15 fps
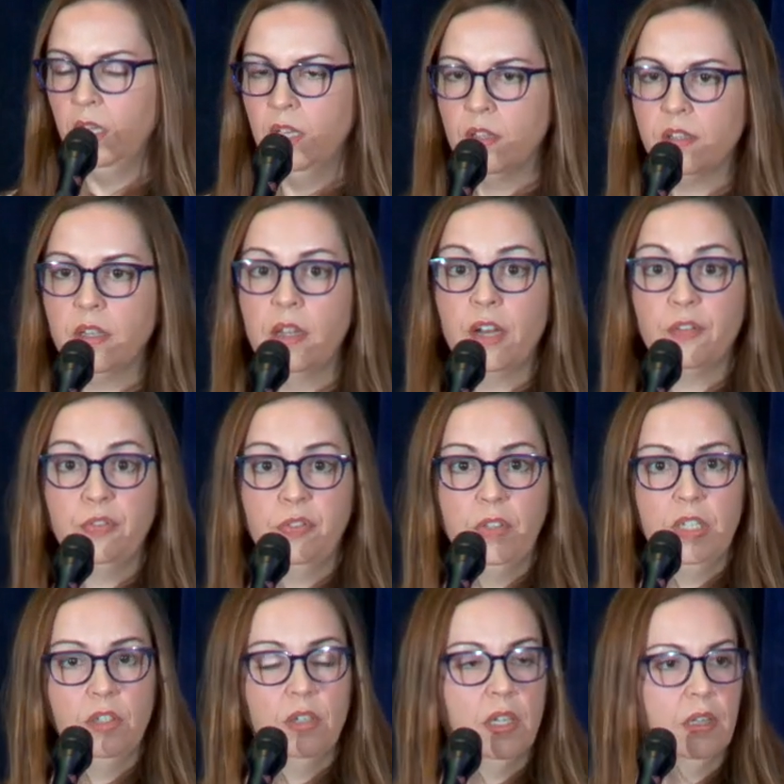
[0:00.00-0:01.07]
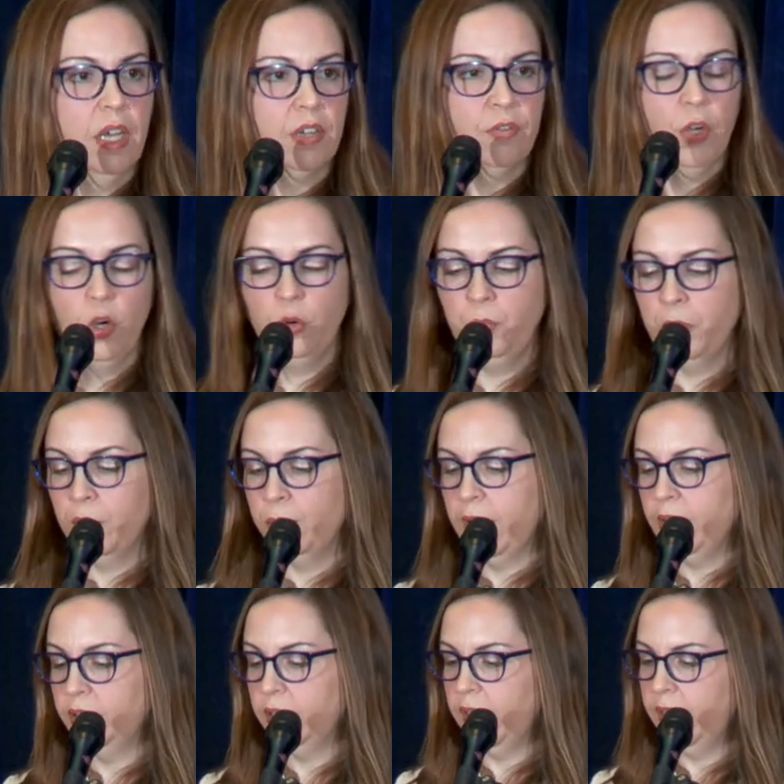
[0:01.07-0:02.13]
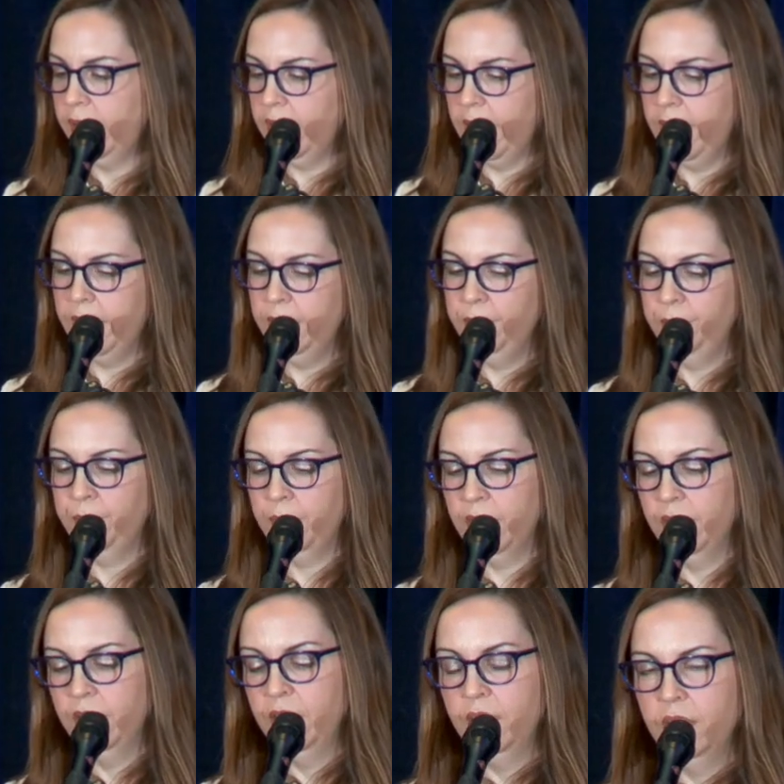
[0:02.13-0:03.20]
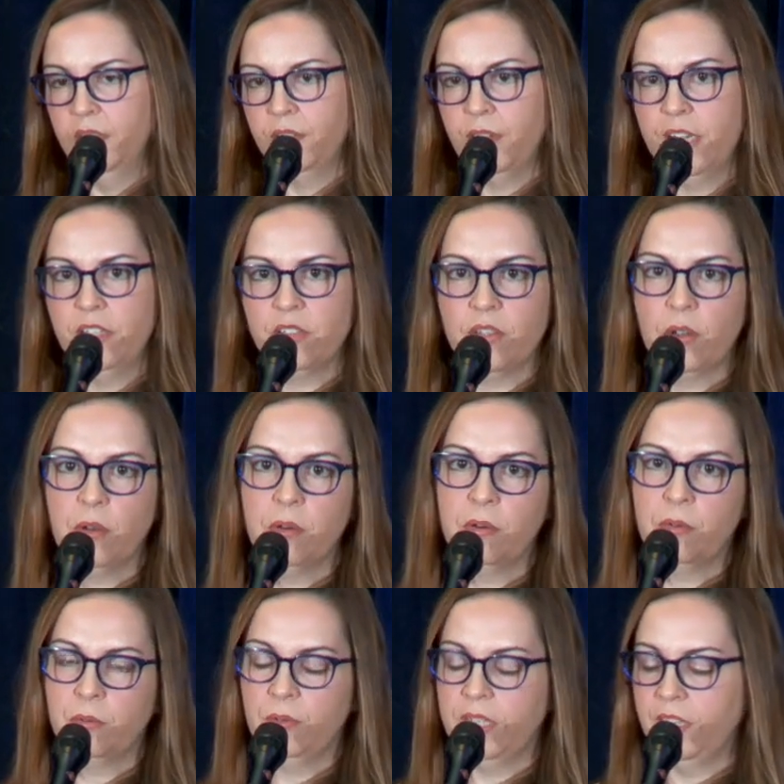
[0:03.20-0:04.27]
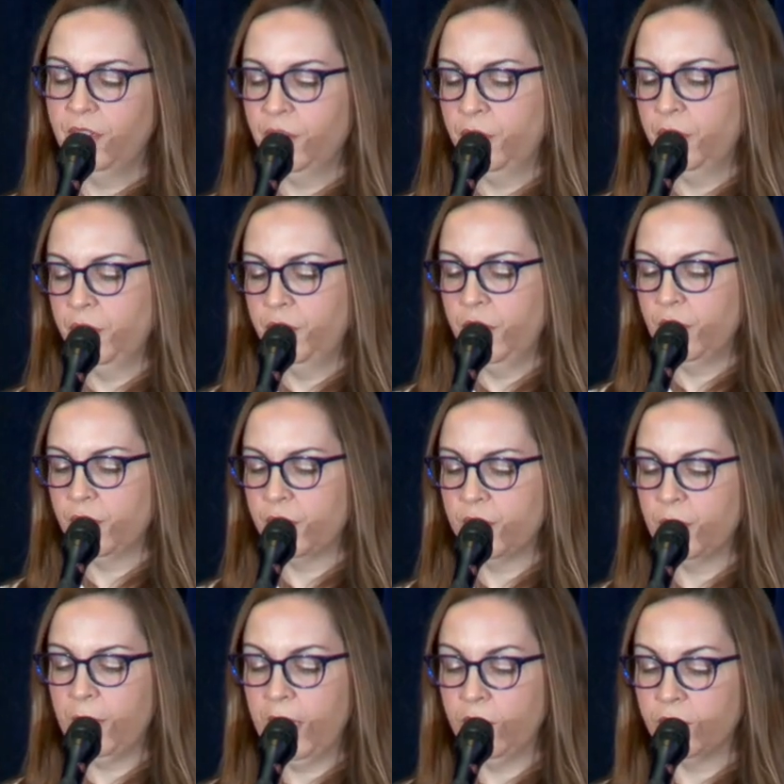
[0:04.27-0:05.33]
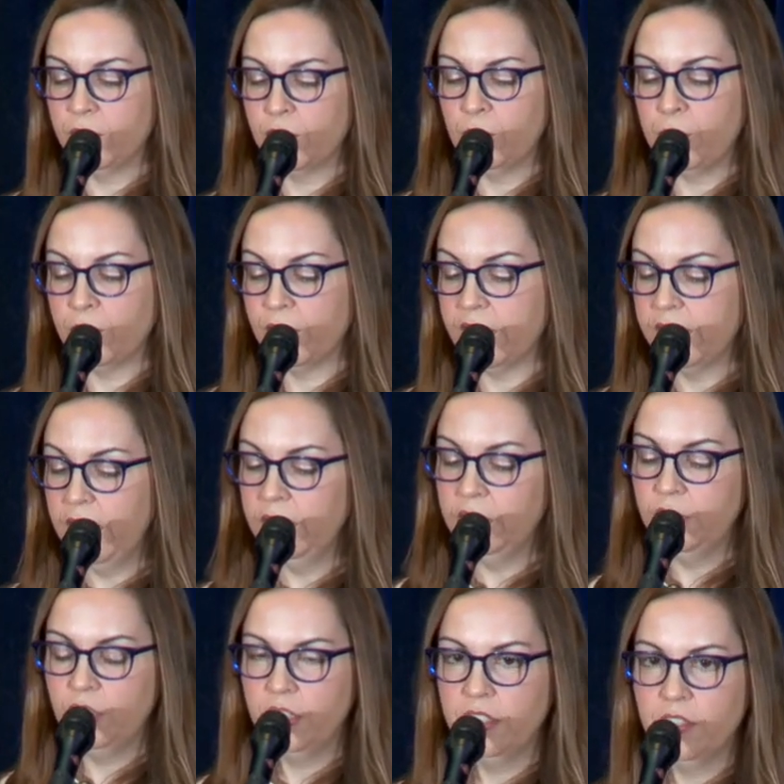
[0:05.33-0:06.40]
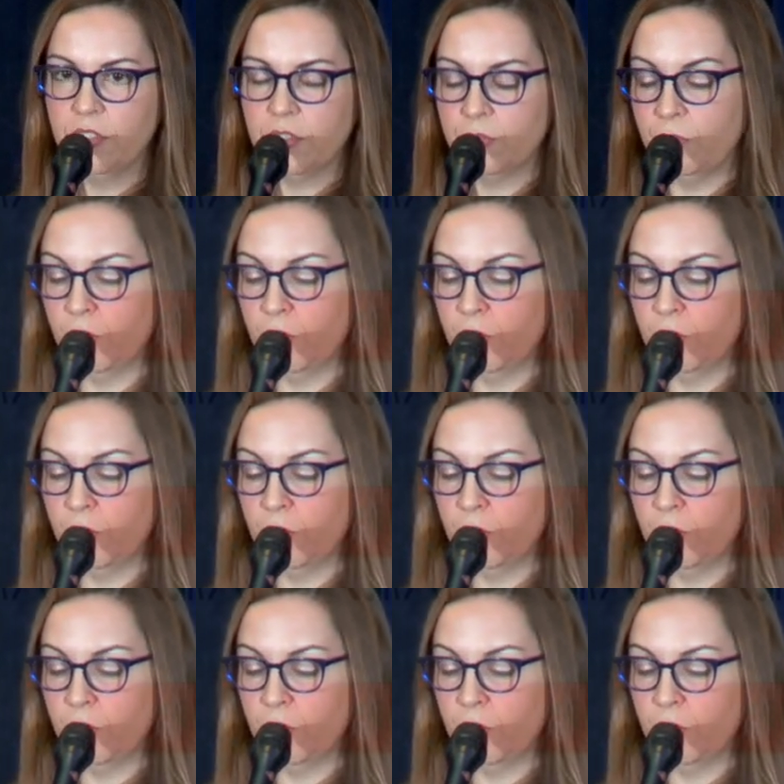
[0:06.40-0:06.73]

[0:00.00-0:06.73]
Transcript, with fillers: There's a lot of fear and a lot of hope around AI, right? So we hear fears about superintelligence,